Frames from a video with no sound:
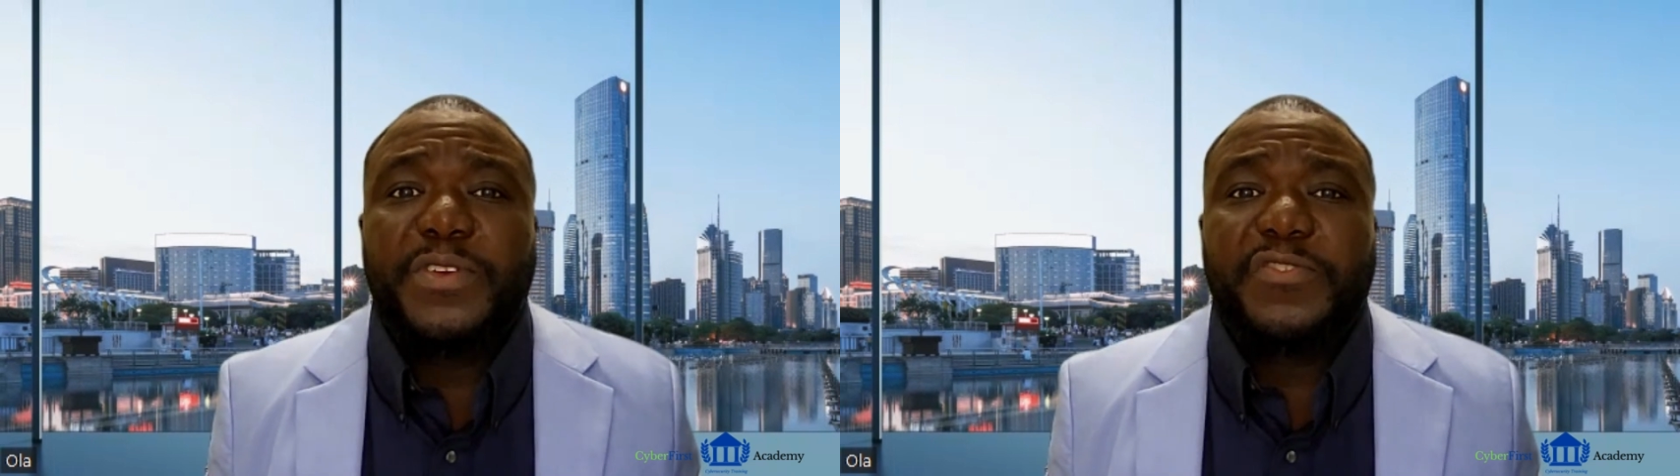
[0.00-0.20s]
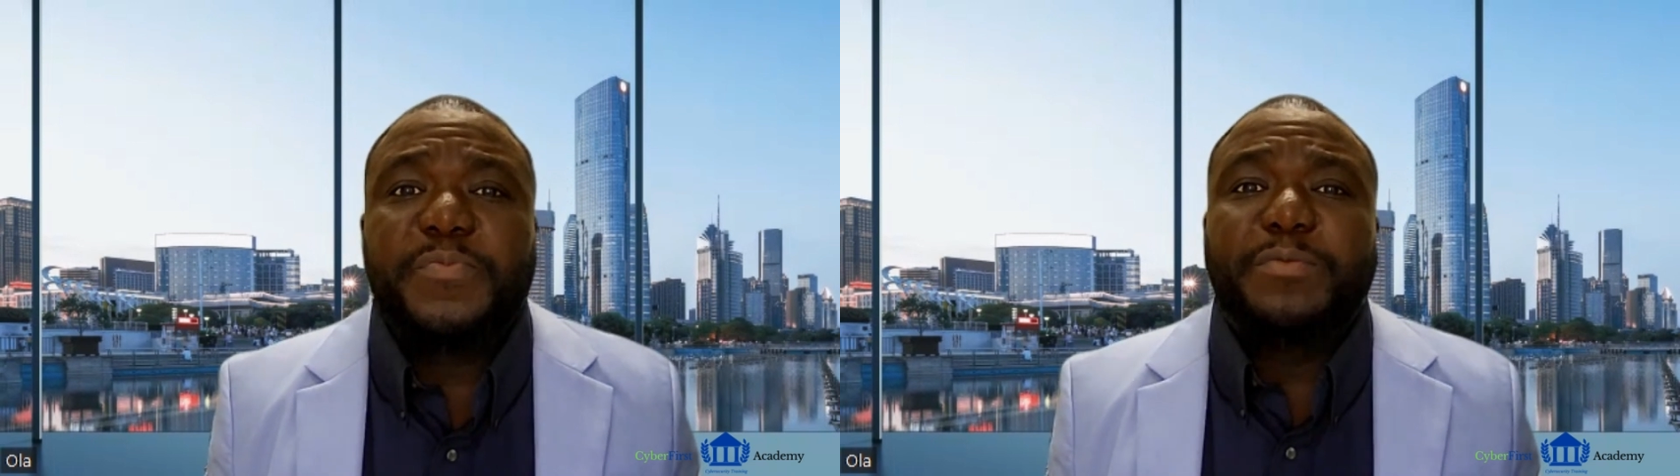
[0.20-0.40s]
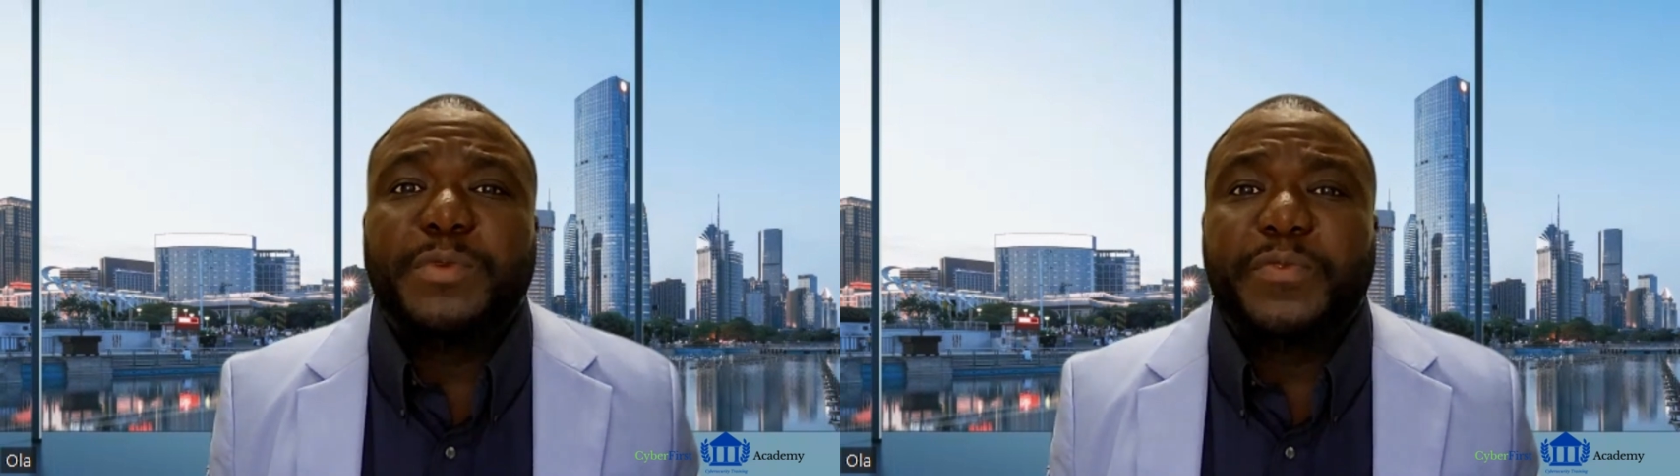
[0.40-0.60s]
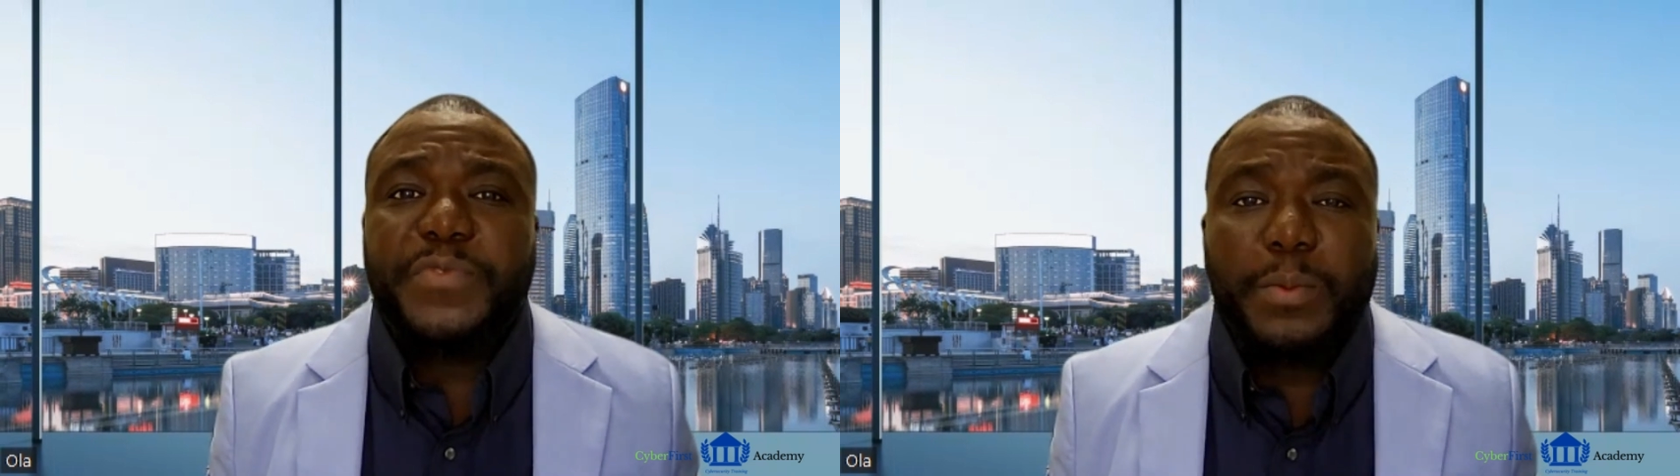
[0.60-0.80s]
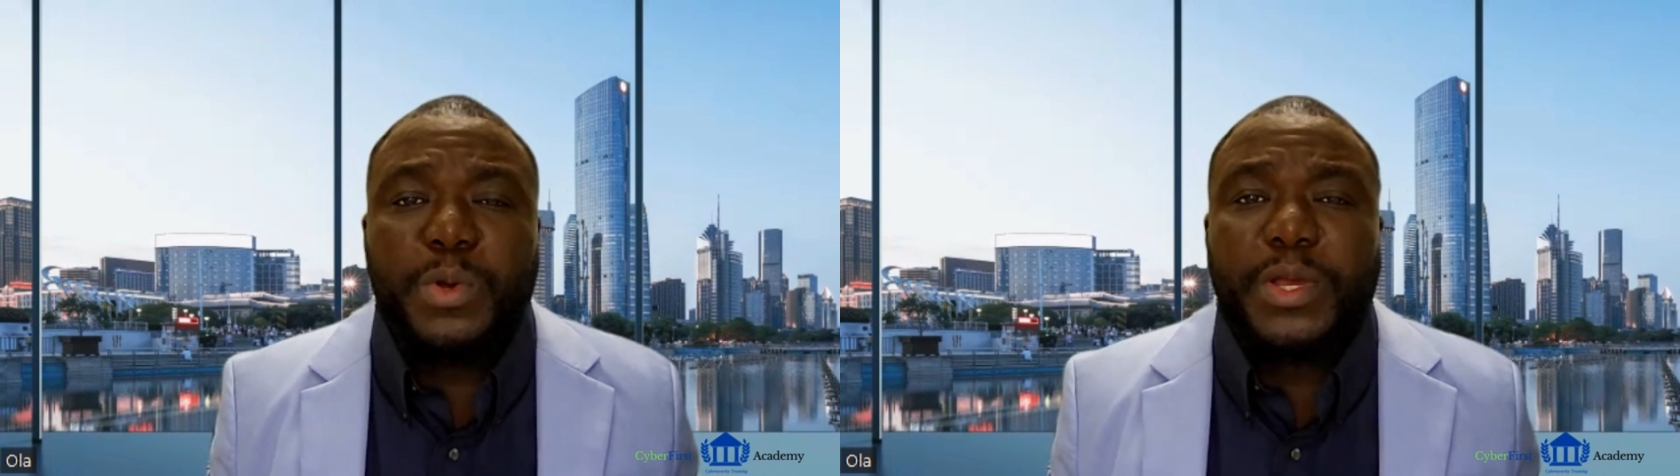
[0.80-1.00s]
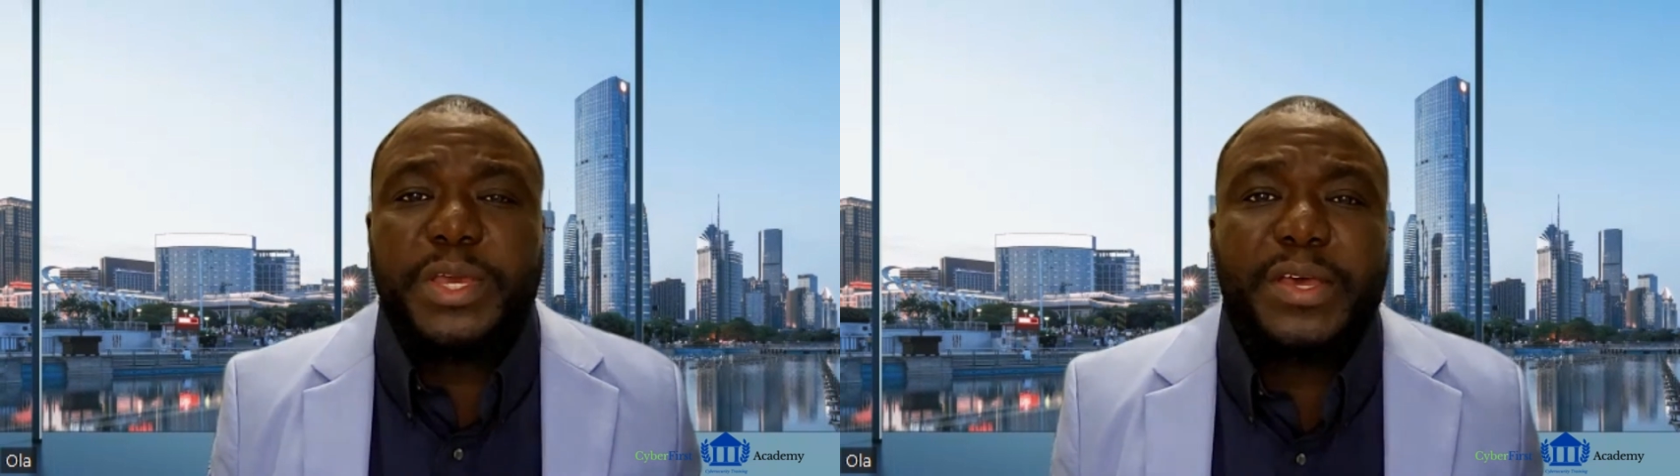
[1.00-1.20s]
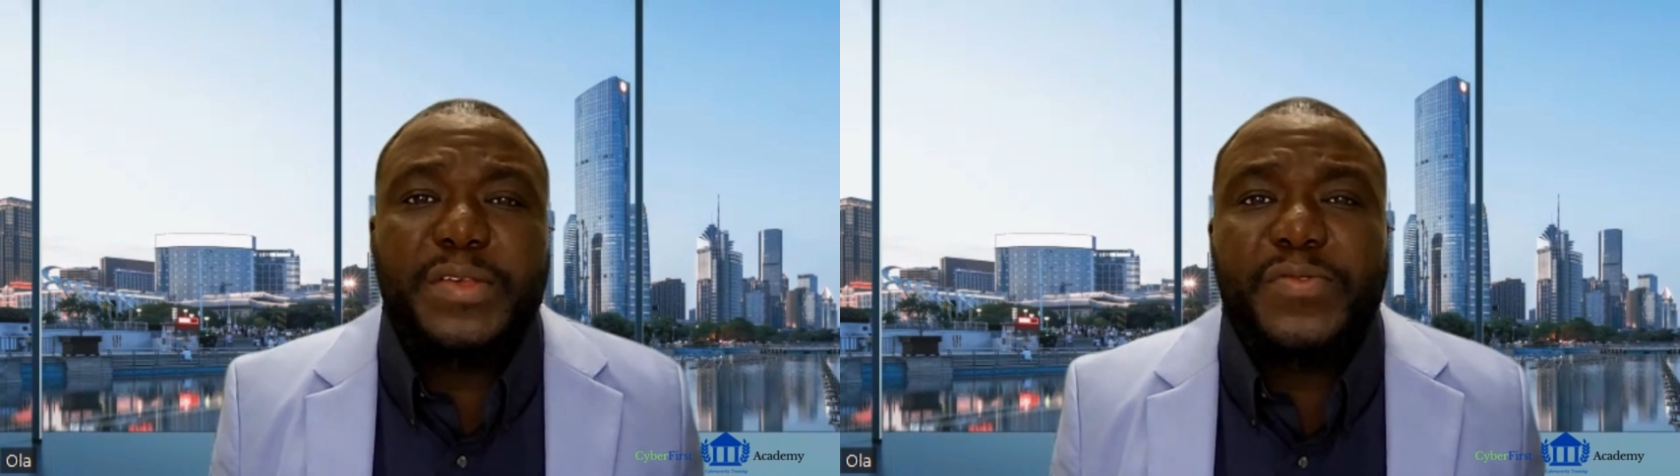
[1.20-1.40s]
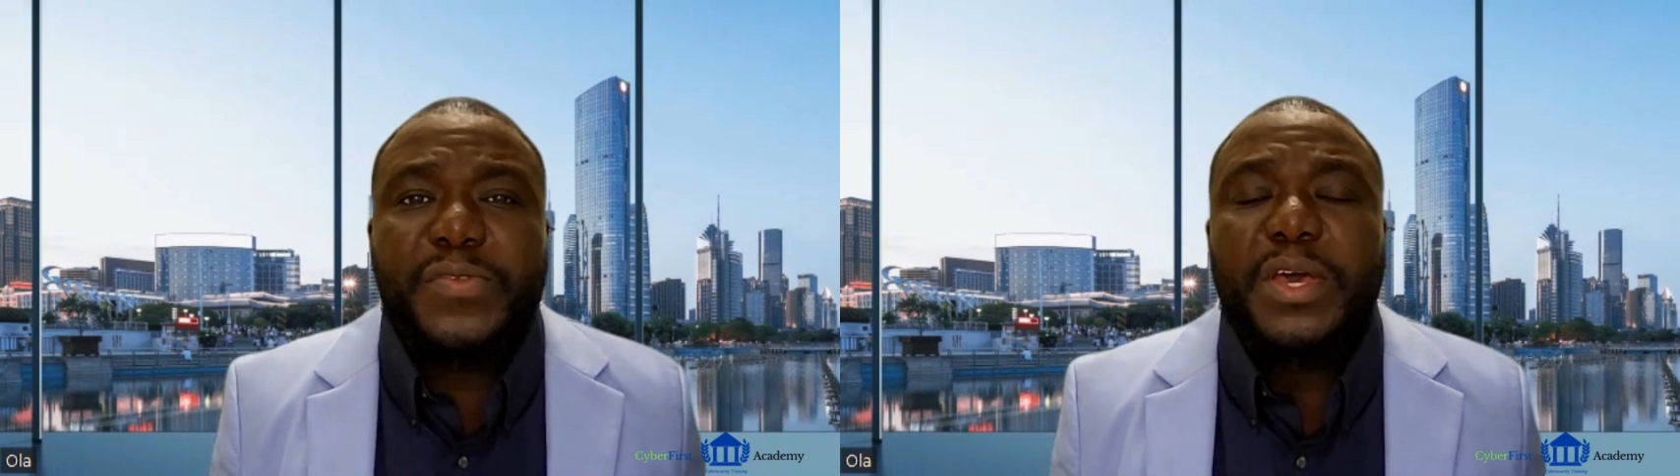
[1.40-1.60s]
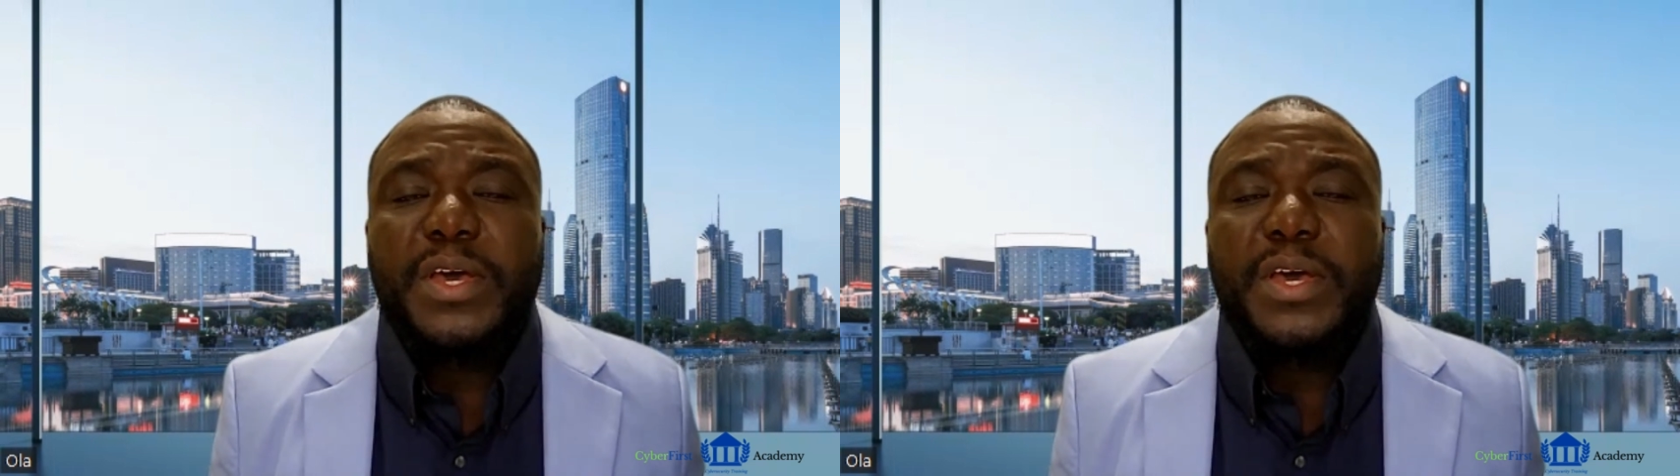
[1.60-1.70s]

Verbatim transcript: risk management framework is.